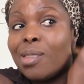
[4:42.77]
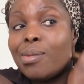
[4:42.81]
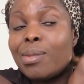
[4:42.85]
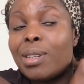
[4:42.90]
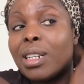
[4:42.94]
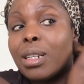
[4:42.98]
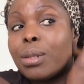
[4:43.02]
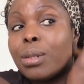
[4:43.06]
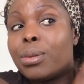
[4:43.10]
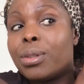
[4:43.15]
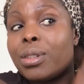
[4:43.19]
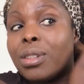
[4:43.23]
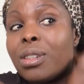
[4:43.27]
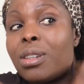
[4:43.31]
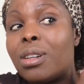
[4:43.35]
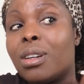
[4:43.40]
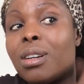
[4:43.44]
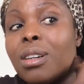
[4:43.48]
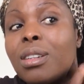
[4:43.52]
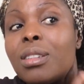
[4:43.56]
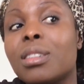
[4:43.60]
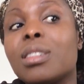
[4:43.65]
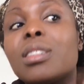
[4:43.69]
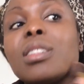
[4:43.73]
but it will
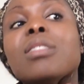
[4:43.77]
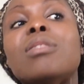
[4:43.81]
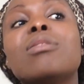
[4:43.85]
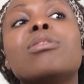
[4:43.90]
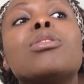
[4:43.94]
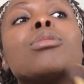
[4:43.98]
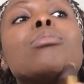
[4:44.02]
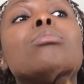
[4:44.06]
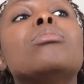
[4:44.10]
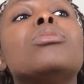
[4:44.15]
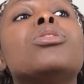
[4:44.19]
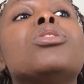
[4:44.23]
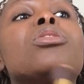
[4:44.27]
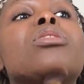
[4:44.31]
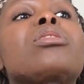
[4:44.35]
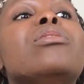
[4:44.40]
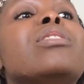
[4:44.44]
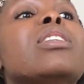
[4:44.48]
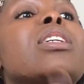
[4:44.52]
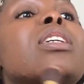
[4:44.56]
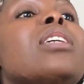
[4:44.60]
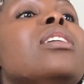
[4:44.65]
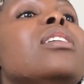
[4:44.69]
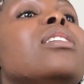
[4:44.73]
not remove it
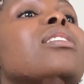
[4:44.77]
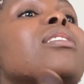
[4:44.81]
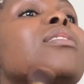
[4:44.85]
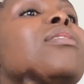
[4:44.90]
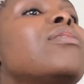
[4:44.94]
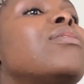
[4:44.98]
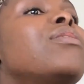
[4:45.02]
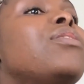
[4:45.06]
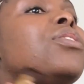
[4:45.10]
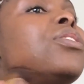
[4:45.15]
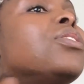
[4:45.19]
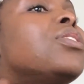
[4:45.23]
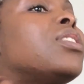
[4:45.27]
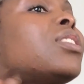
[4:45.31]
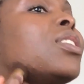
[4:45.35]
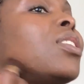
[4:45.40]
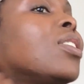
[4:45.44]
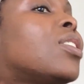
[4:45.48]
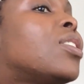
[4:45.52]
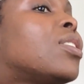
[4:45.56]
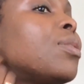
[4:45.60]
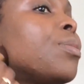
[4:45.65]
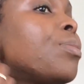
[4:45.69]
for you.